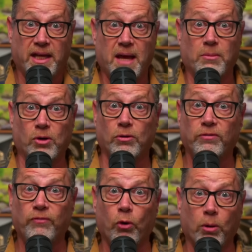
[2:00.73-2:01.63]
chemical
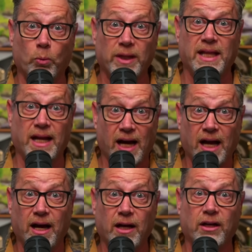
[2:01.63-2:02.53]
form, what that
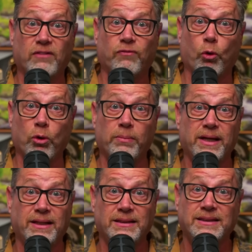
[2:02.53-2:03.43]
ionic form
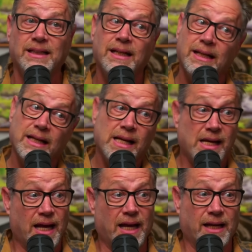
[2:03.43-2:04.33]
is.
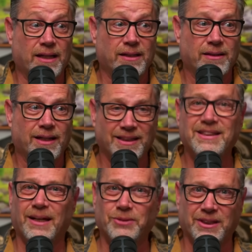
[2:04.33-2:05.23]
And I
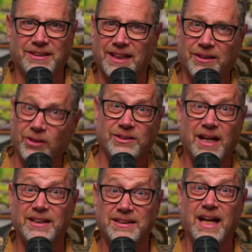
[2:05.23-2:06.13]
guess I was going to say, it turns
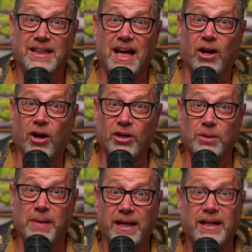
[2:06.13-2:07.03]
out it's not that hard
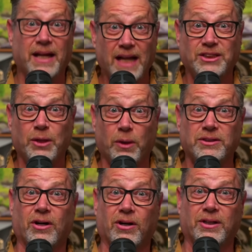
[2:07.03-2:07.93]
to make it. It actually
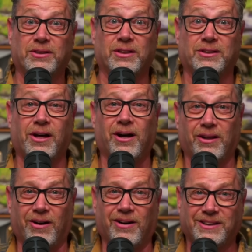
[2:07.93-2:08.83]
was hard. It took us a
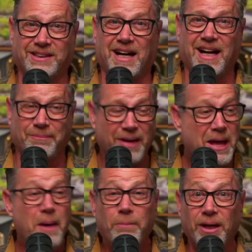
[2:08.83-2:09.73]
long time,
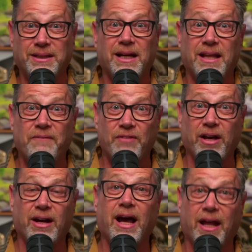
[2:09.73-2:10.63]
but uh, they
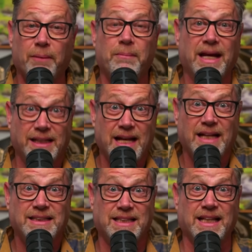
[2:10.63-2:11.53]
figured out how to make
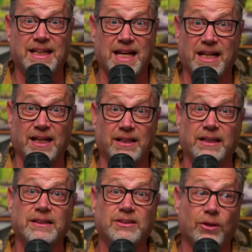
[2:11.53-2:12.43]
that
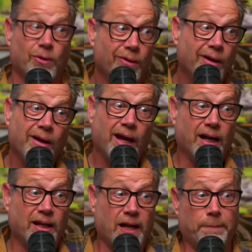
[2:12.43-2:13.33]
synthetically. So,
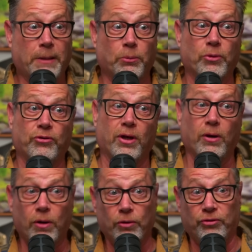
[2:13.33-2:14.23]
and a lot of people will say,
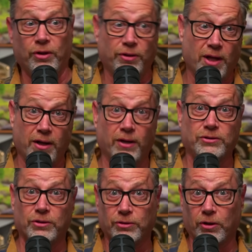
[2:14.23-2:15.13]
oh,
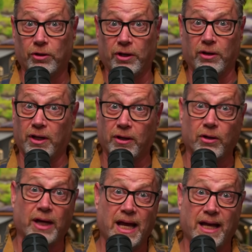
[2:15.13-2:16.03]
synthetics are dirtier than
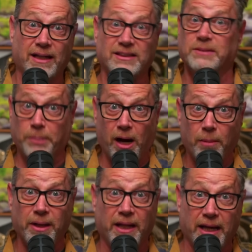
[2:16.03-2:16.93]
organics. It's
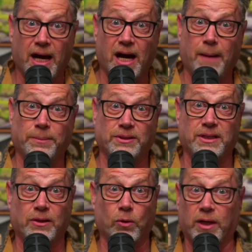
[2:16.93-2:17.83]
probably the
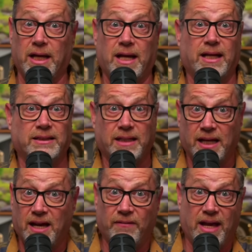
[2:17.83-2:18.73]
opposite. Organics can
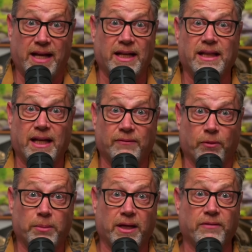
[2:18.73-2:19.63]
have anything
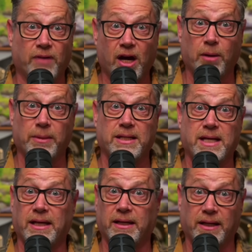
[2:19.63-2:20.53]
from the environment
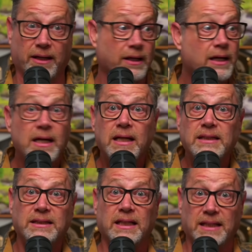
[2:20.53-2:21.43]
taken in.
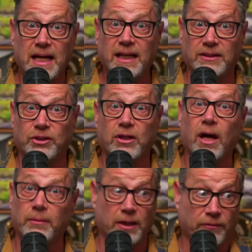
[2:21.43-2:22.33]
Synthetics, you're
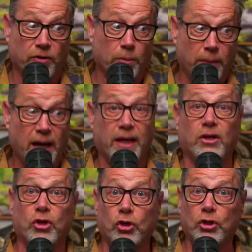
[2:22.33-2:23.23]
gun- if you're buying
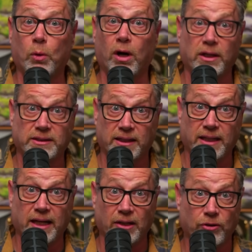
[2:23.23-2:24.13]
a good quality
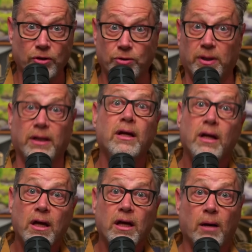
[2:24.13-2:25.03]
synthetic nutrient
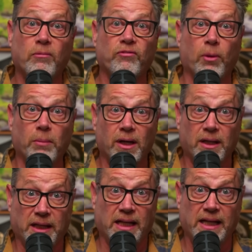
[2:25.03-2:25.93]
coming from
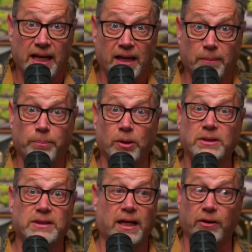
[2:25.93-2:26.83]
clean clean
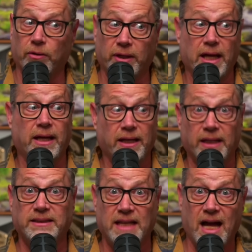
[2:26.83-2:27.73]
inputs and you're getting
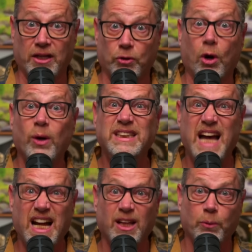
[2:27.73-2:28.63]
exactly you know
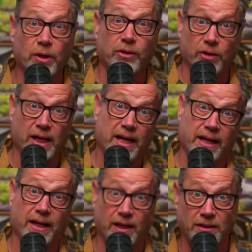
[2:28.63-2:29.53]
exactly what you're
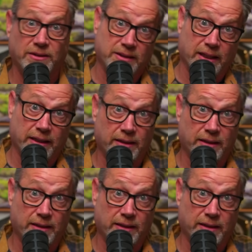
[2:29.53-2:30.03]
getting i'll say